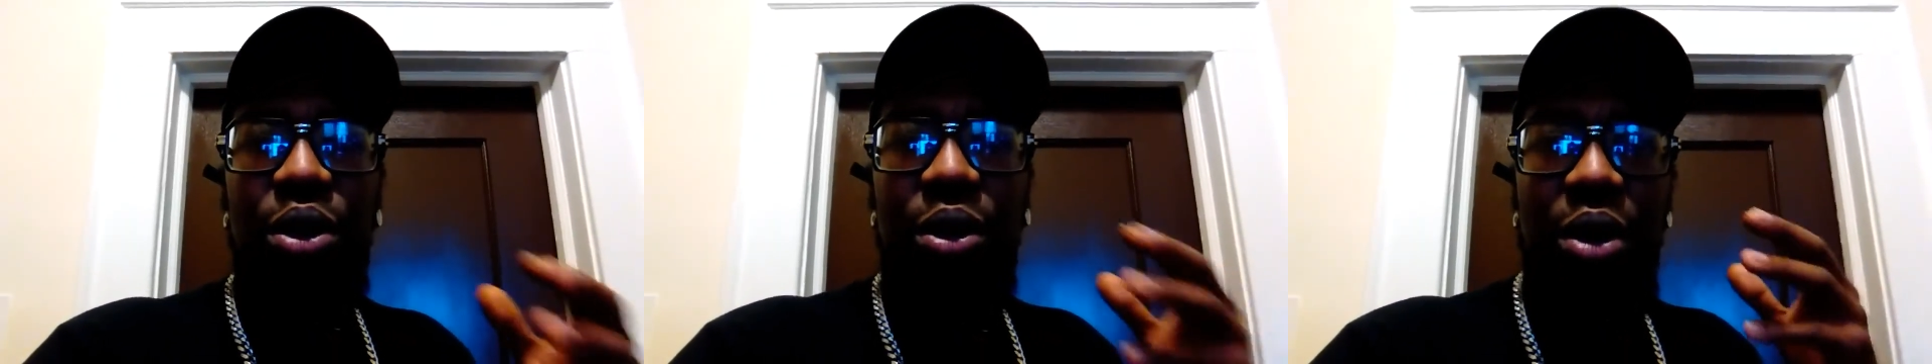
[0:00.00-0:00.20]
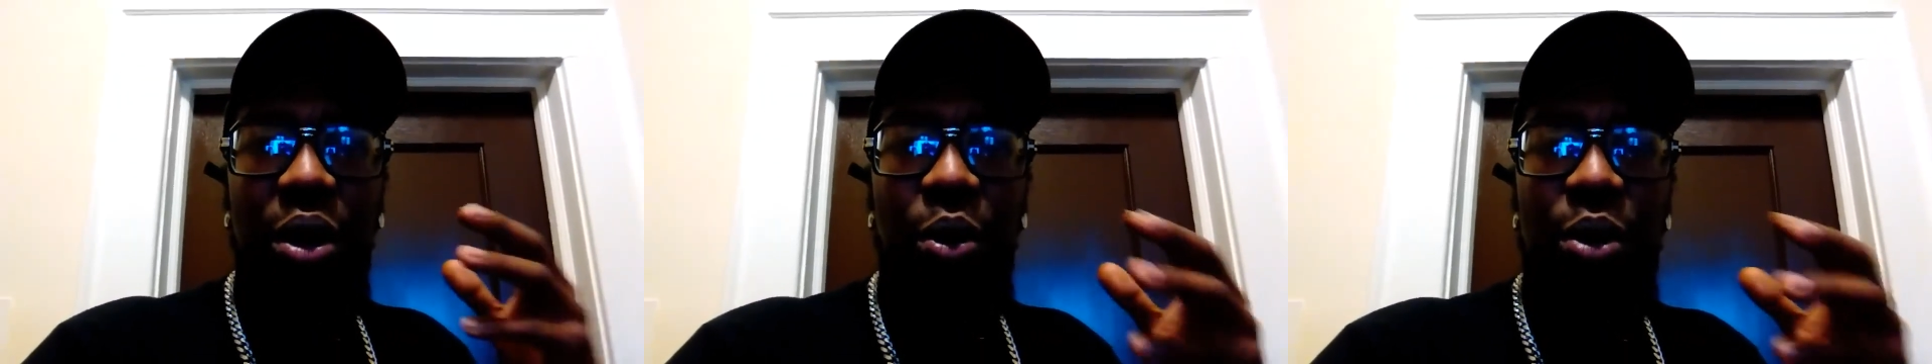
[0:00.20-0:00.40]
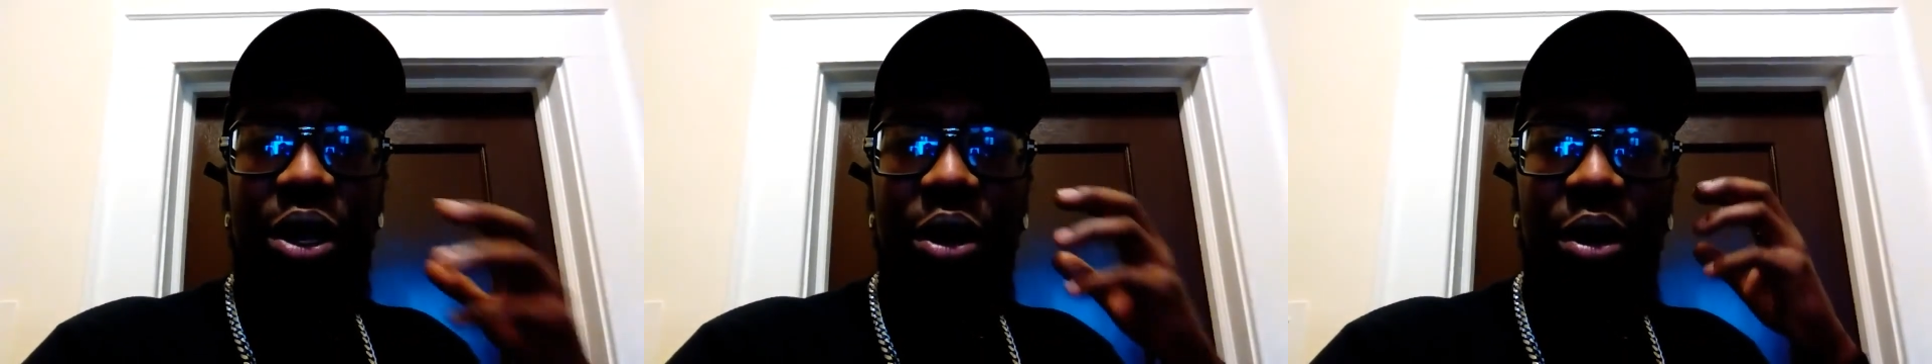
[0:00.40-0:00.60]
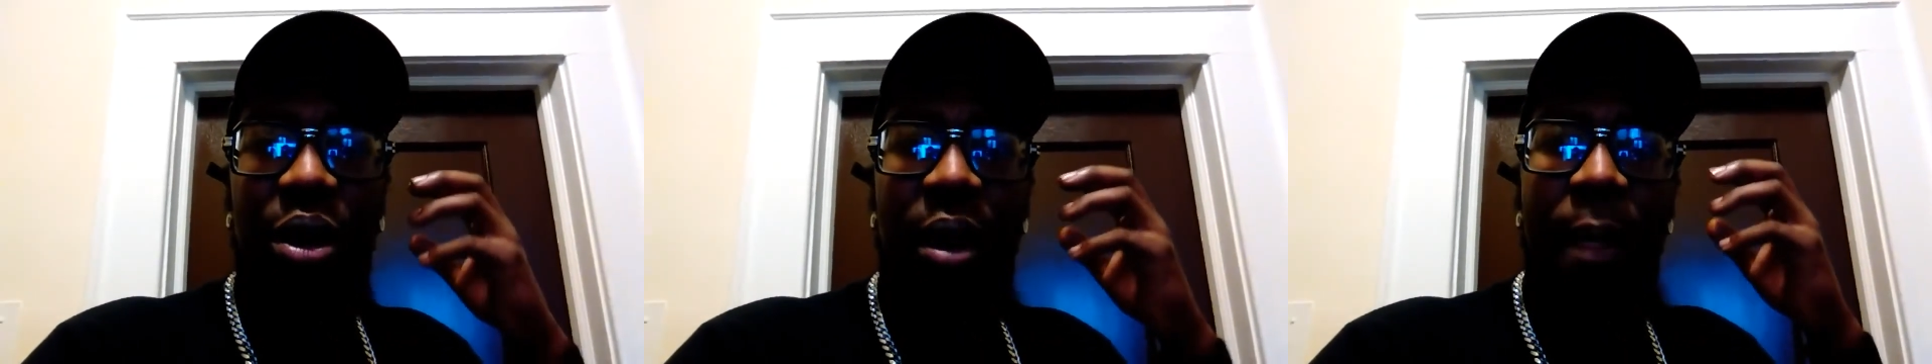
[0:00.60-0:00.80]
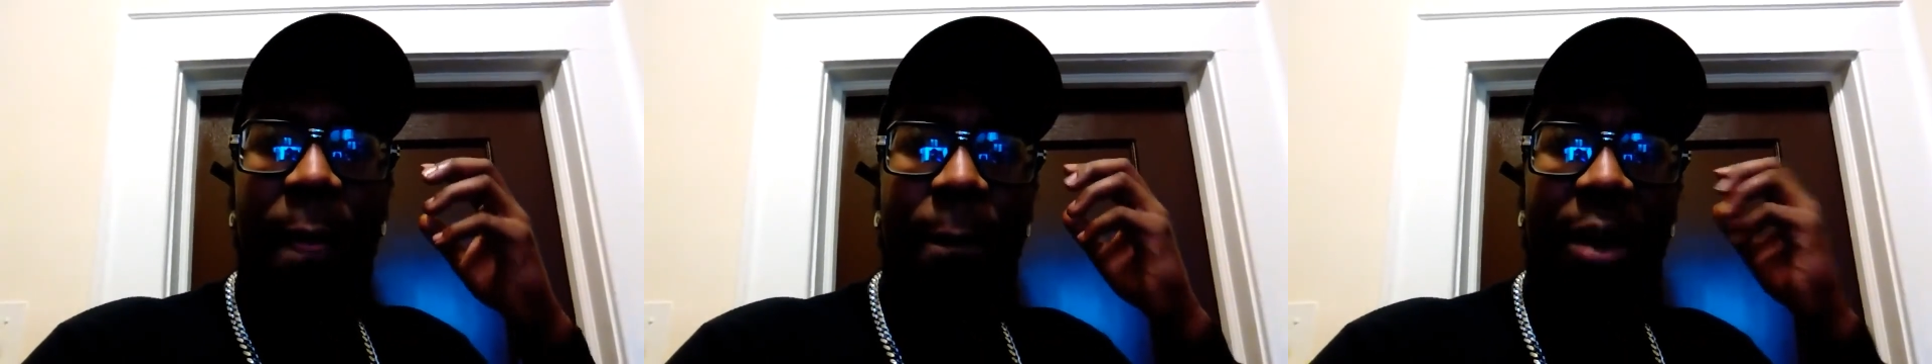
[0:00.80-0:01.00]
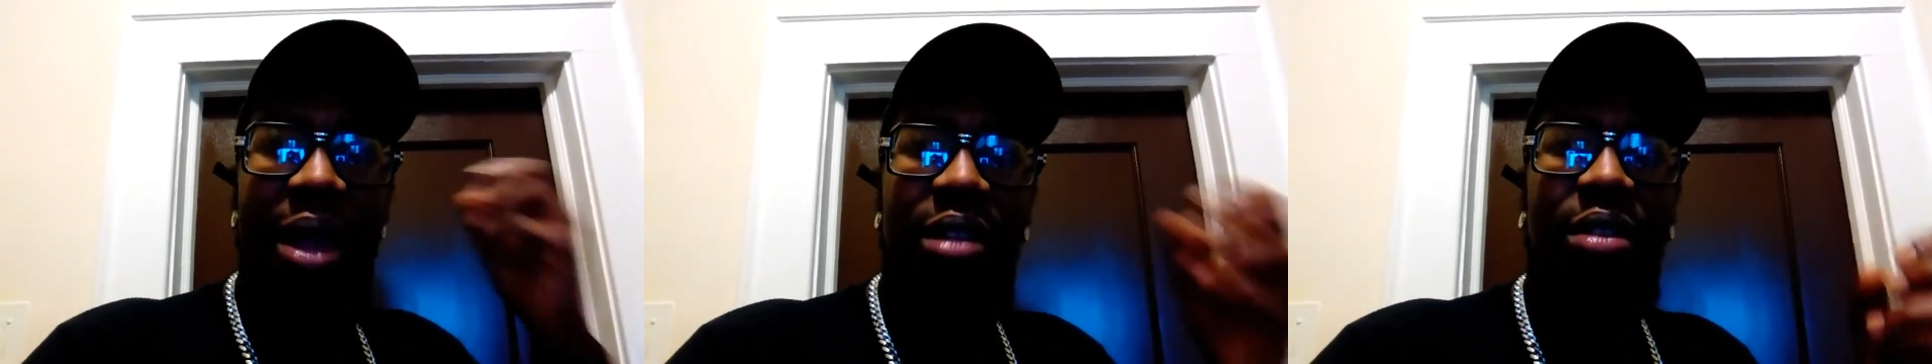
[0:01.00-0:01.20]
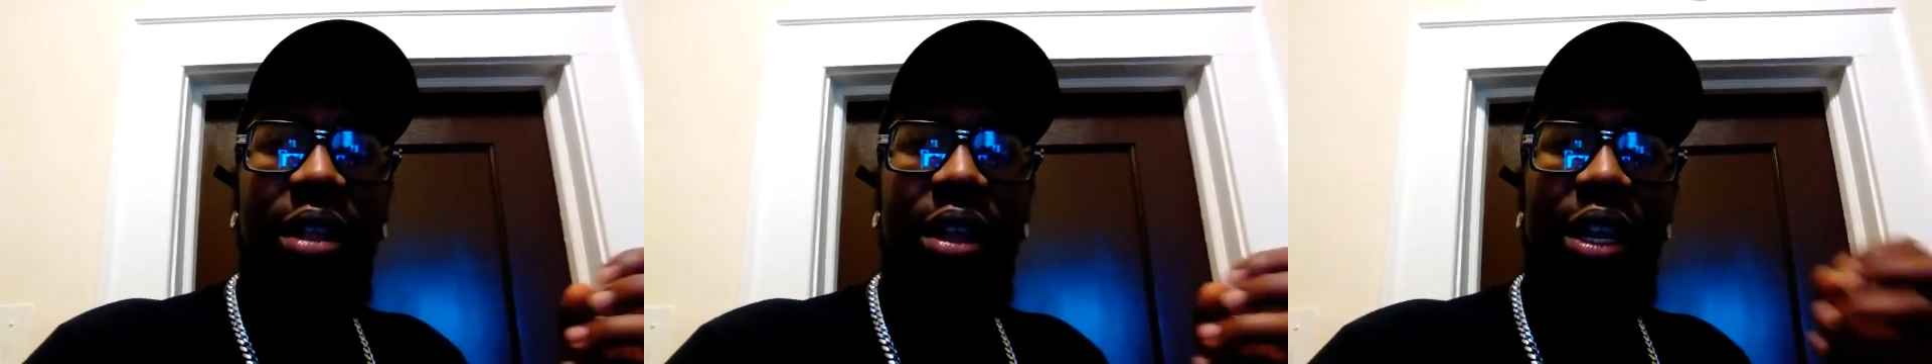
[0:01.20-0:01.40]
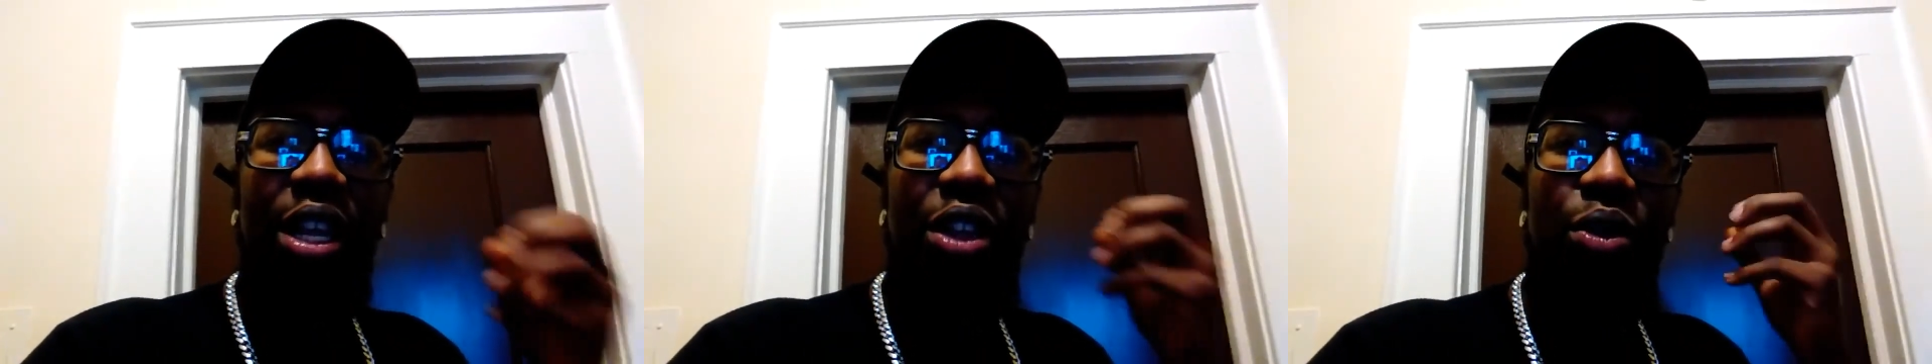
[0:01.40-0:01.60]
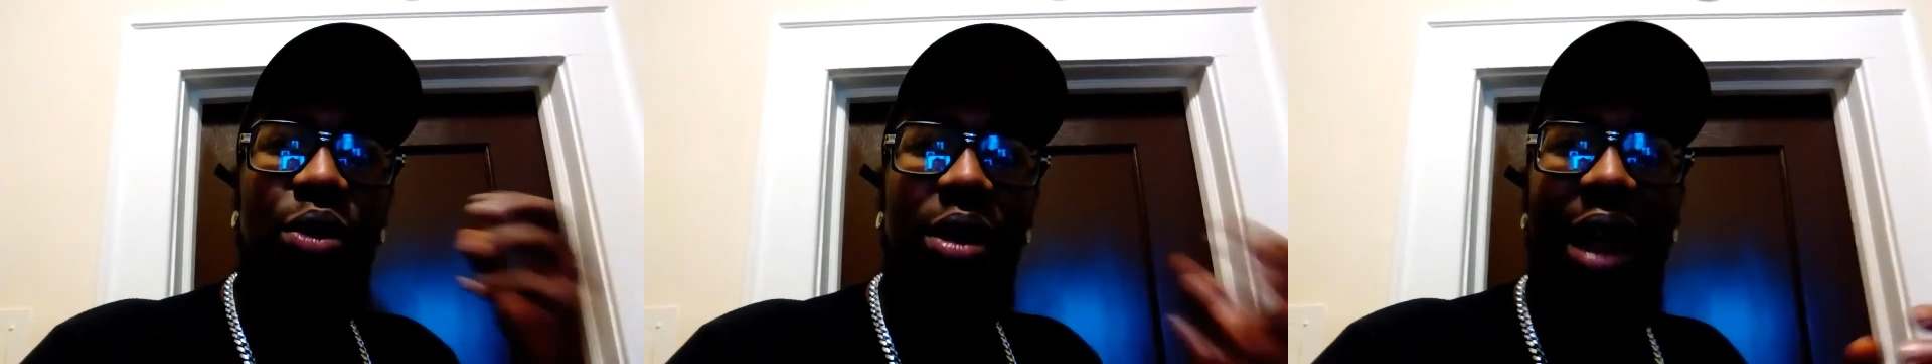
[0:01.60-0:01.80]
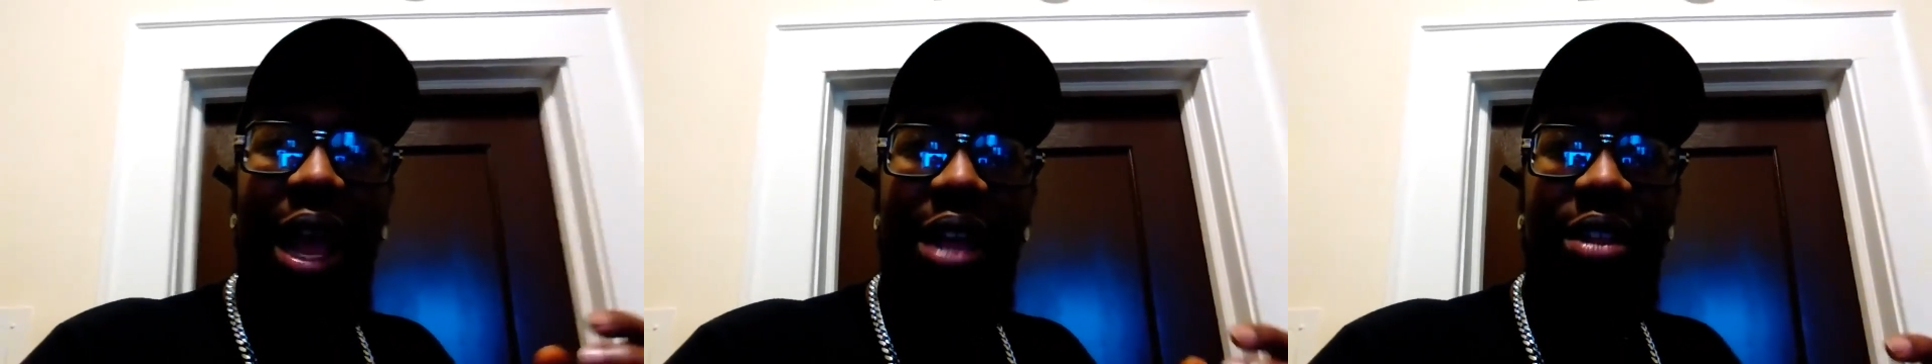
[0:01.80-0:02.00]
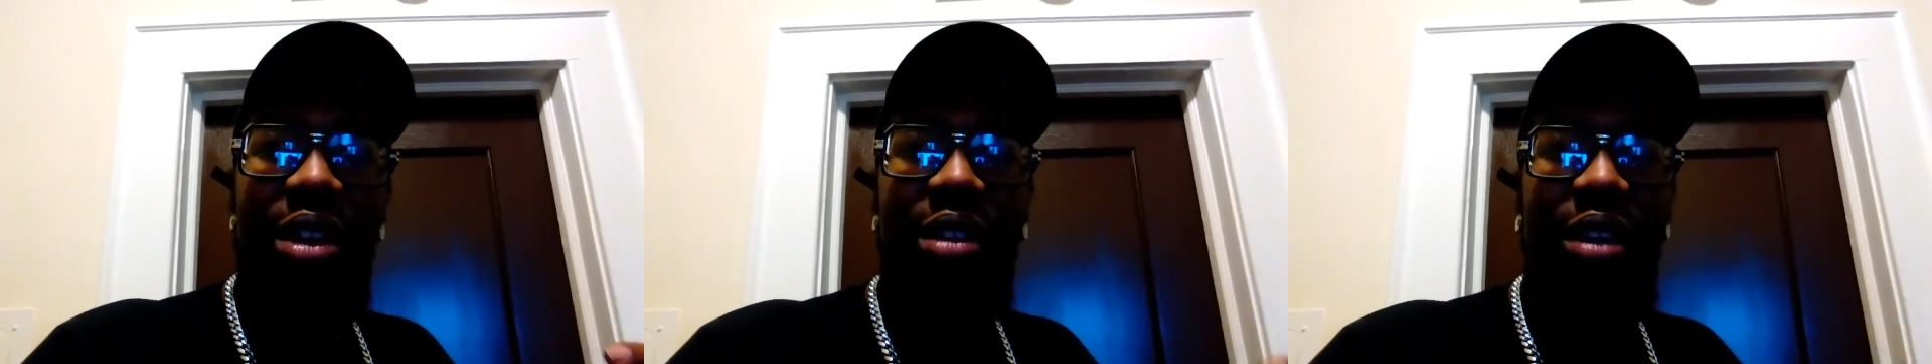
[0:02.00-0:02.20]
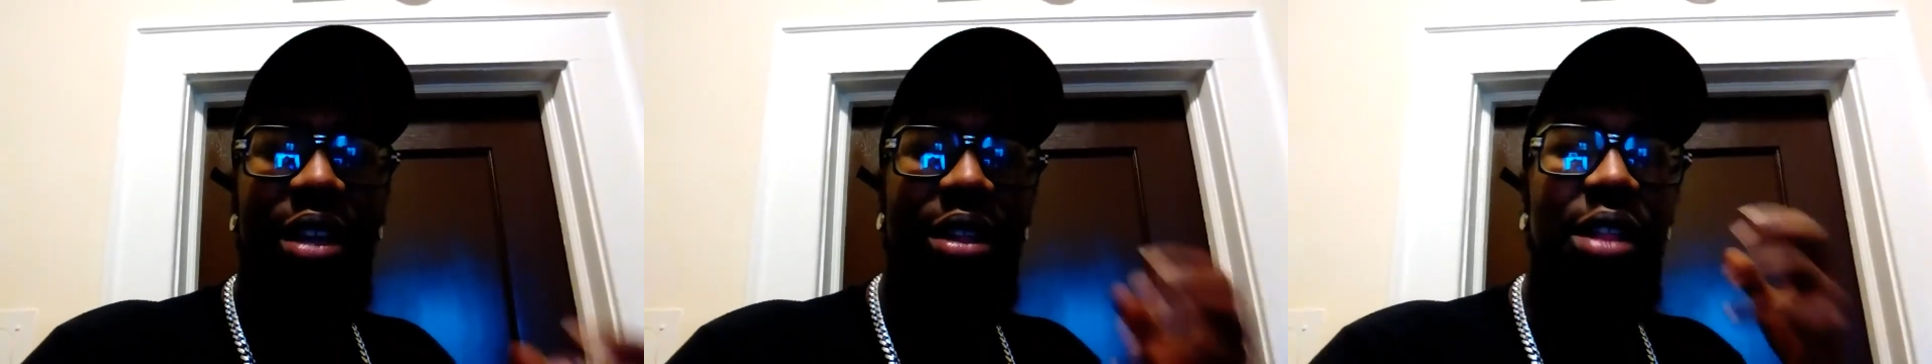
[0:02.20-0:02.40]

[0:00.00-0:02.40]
you know, when you're basically utilizing these things,